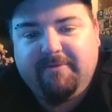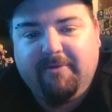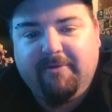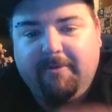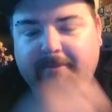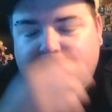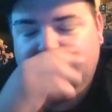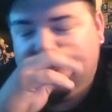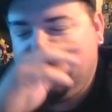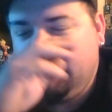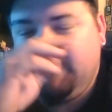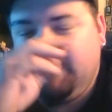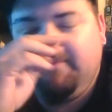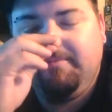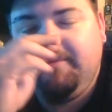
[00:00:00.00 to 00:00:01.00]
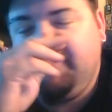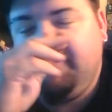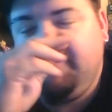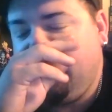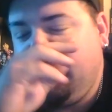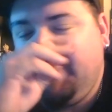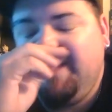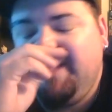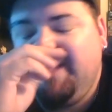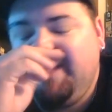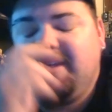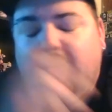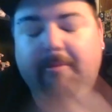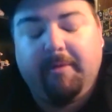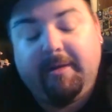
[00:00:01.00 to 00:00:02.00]
from the finance
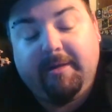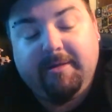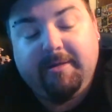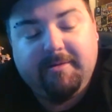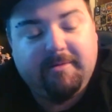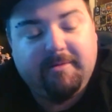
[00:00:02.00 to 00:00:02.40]
company